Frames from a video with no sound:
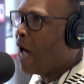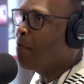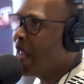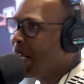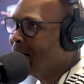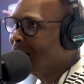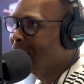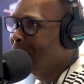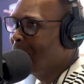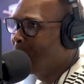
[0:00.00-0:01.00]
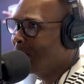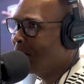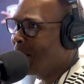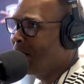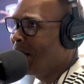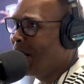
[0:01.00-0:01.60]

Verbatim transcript: I made it? You know what I'm saying?